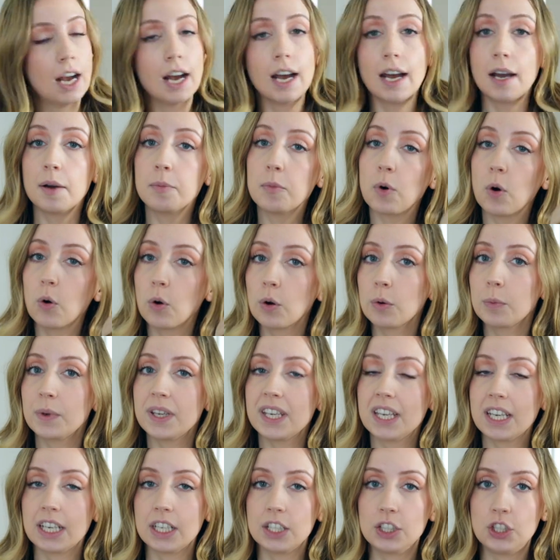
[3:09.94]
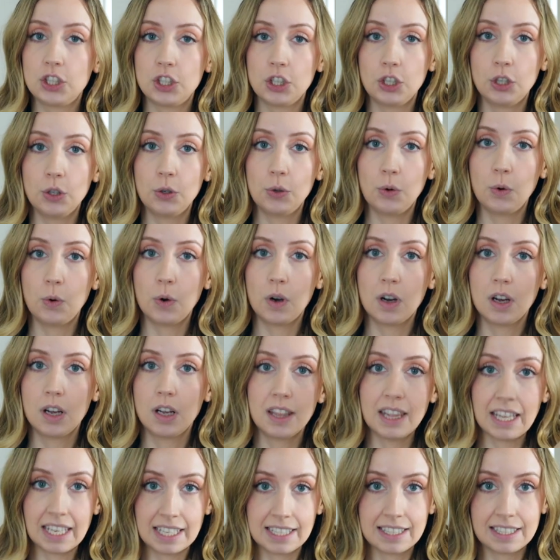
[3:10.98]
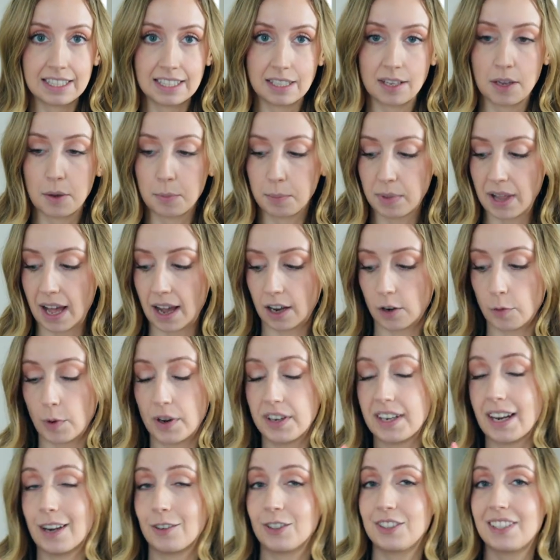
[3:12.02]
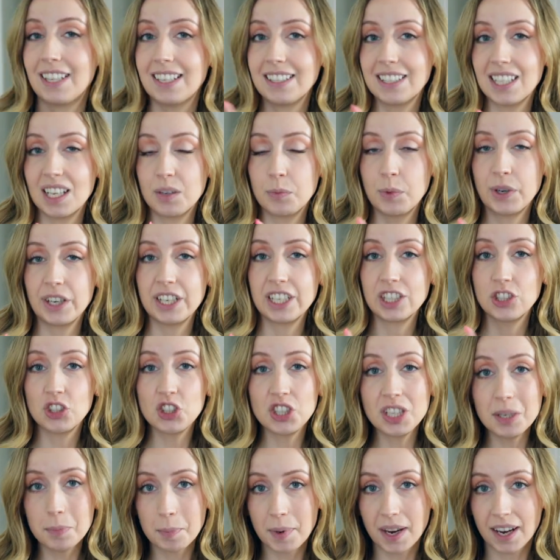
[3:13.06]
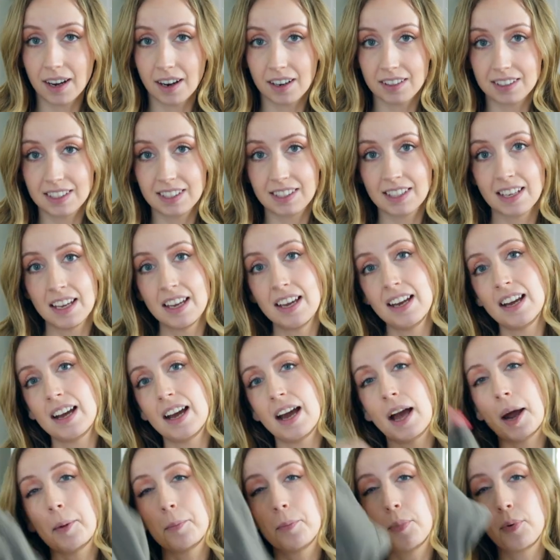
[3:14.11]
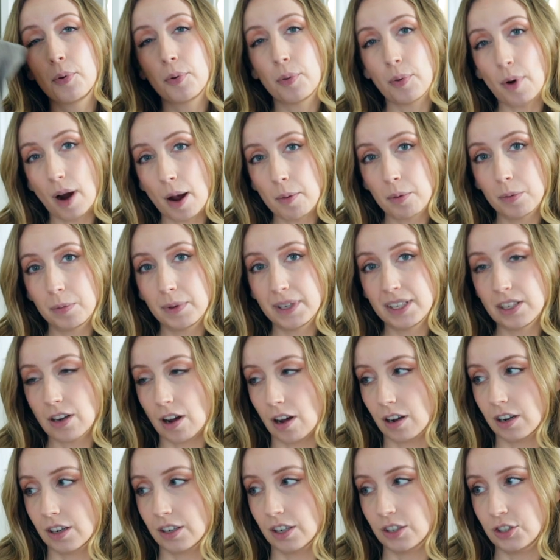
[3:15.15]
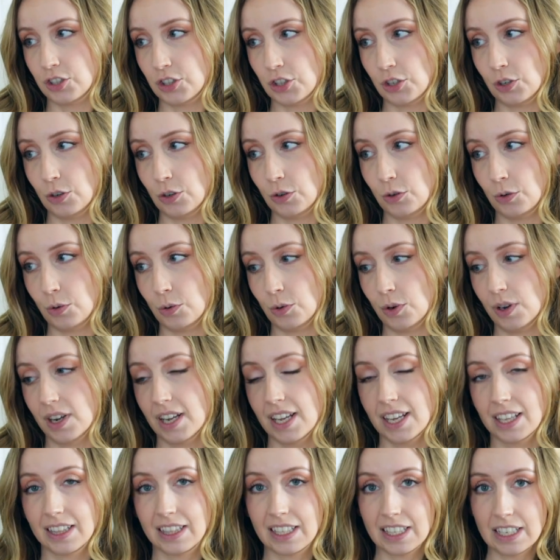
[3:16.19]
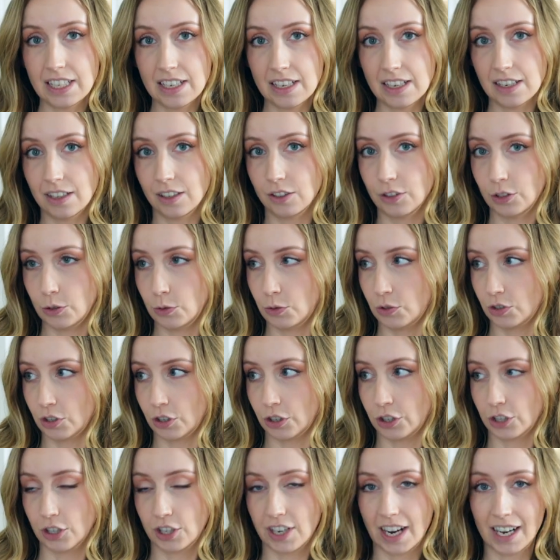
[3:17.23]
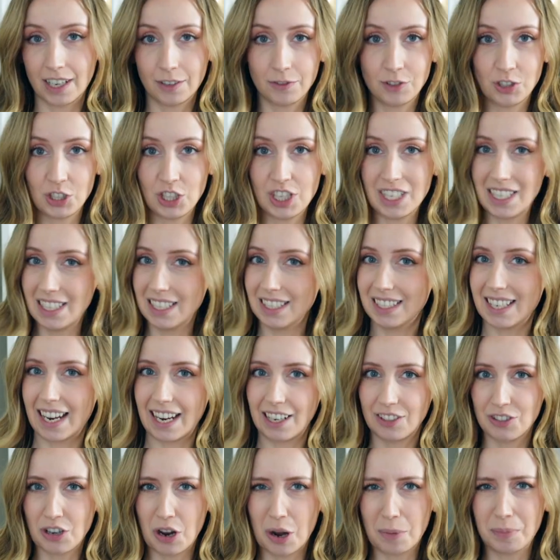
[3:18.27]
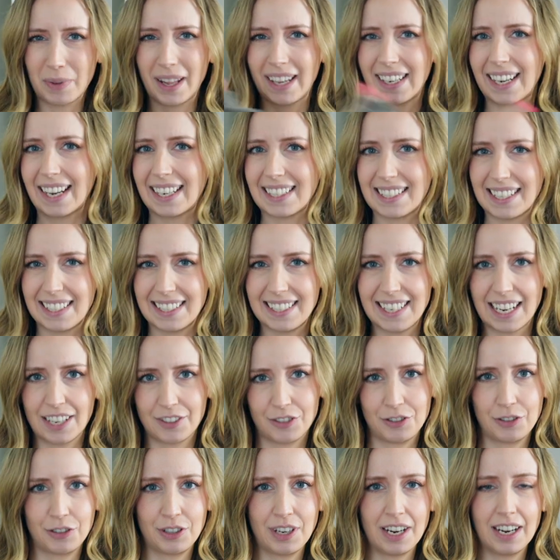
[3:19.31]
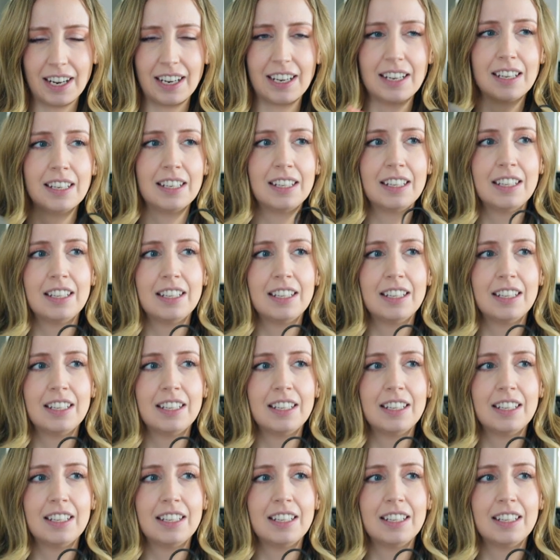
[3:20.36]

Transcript: um, or we could do this black one. Now, since I'm wearing cheat pants, I'm probably not gonna do the looser kind of cheap tank top like I did yesterday.